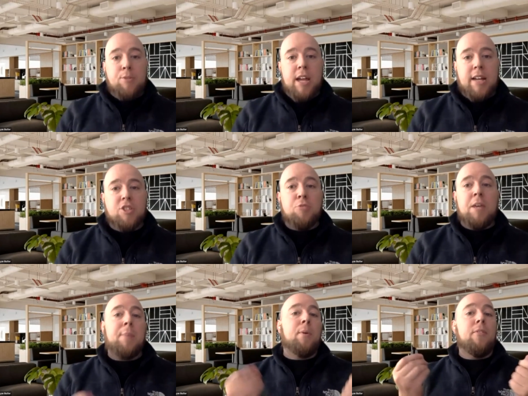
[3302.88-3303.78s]
are
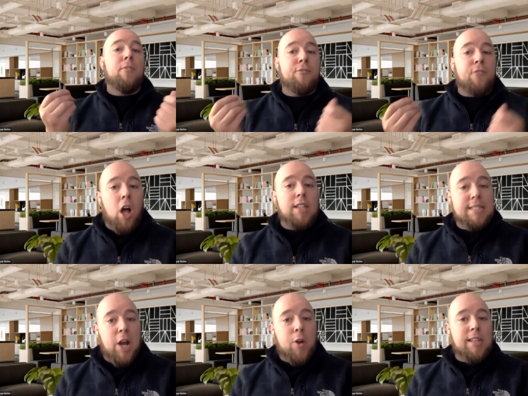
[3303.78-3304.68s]
subject to
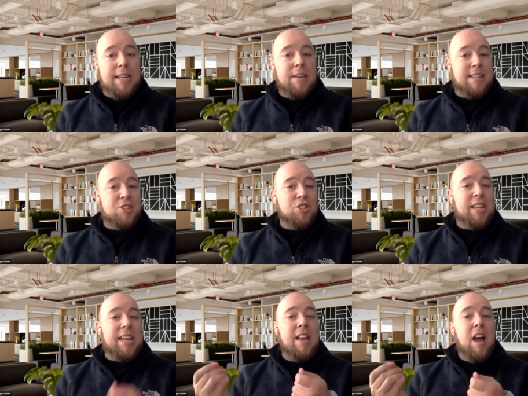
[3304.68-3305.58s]
people
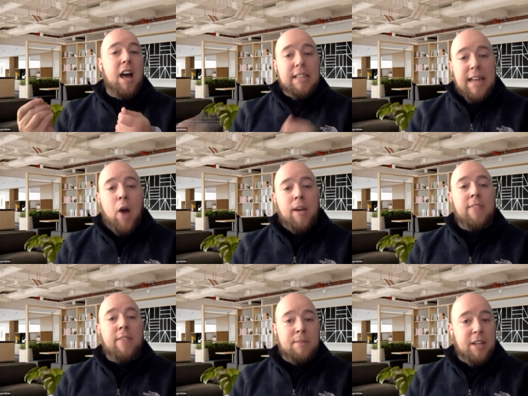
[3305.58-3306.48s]
voluntarily, essentially
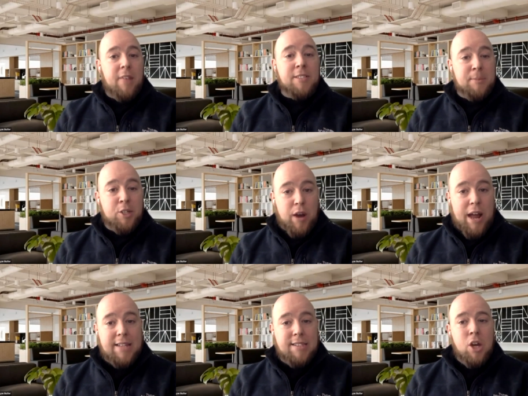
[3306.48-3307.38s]
allowing
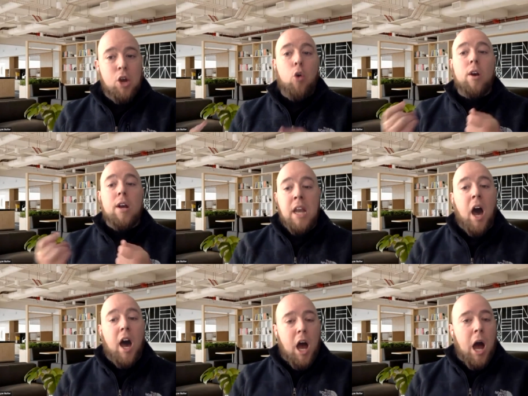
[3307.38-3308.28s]
themselves to be tracked
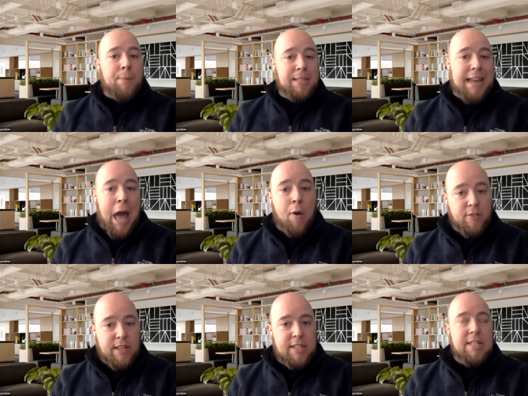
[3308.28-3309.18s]
or not
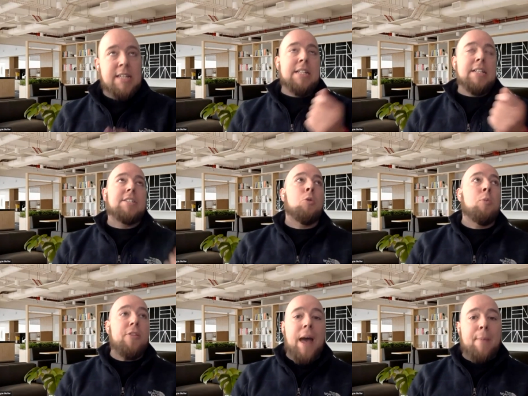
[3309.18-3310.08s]
opting out of it.
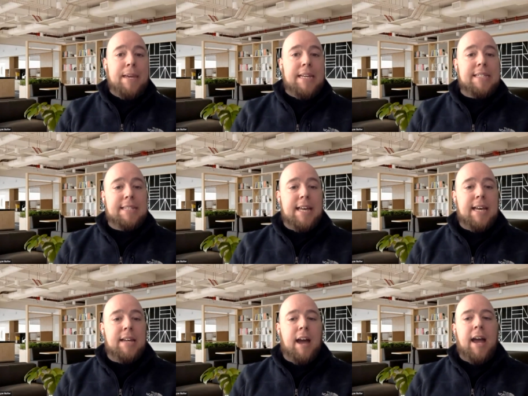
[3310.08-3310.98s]
So with
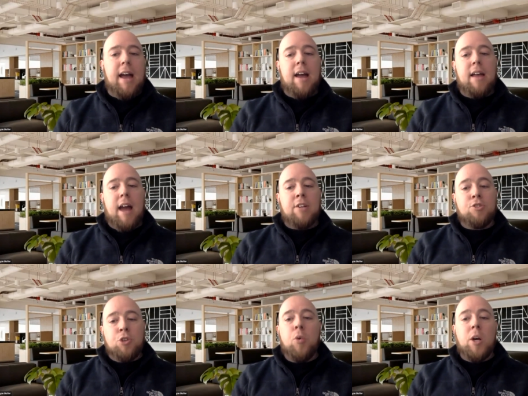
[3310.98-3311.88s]
that being said,
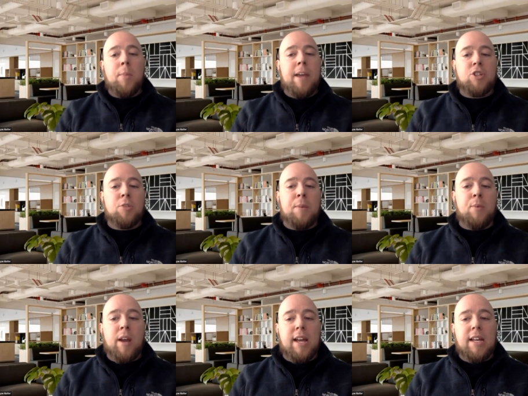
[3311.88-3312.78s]
I do
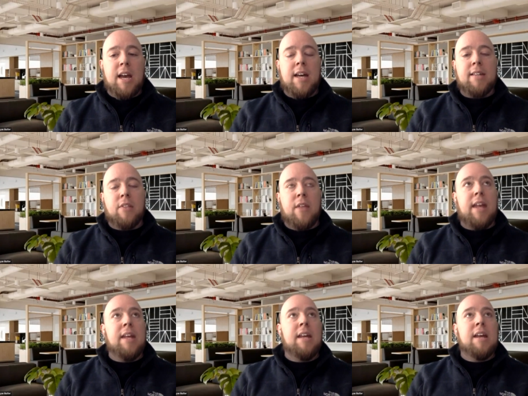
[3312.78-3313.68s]
want to make sure people
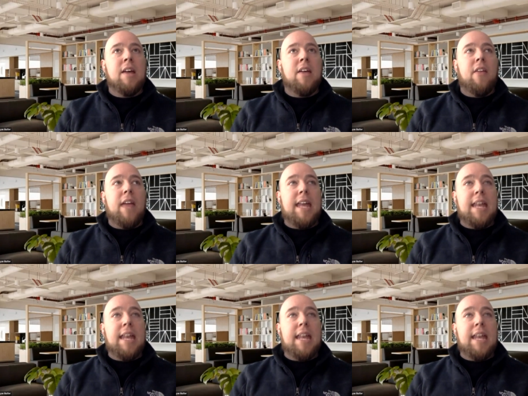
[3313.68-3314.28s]
recognize that